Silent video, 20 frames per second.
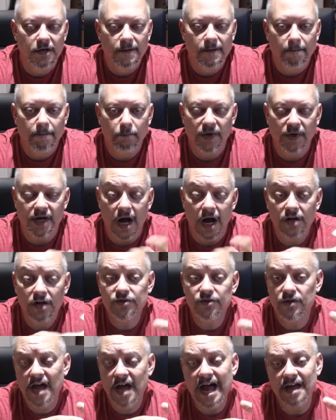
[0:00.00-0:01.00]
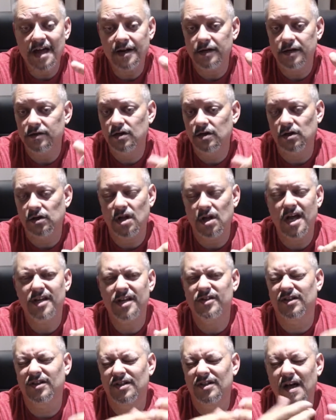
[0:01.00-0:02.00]
But I'll do that, and
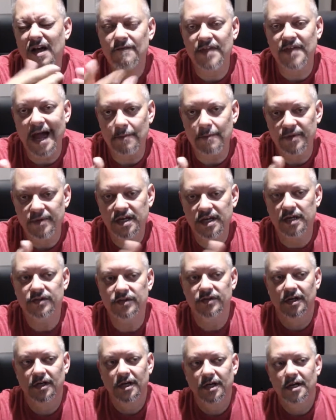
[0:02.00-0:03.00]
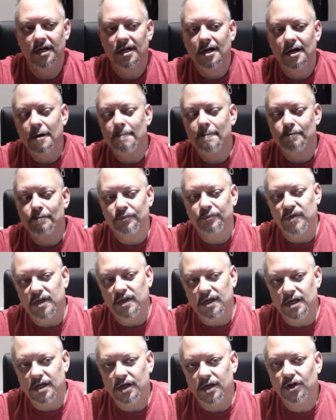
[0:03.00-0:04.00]
clients love that because
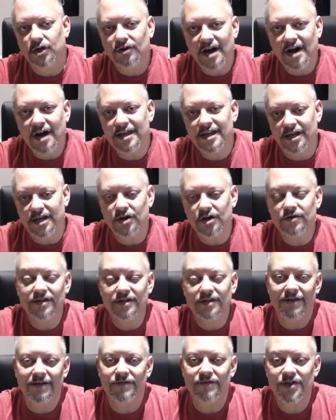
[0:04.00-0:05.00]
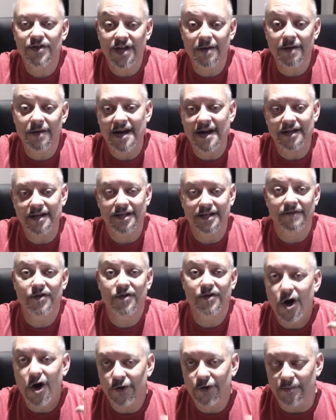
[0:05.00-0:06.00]
here, if you think about it, they've
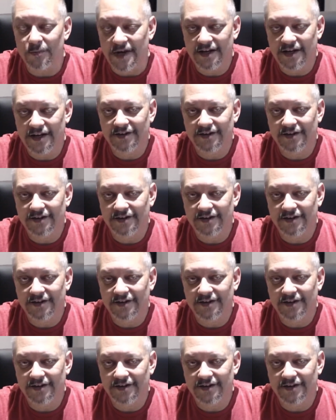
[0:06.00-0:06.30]
called me.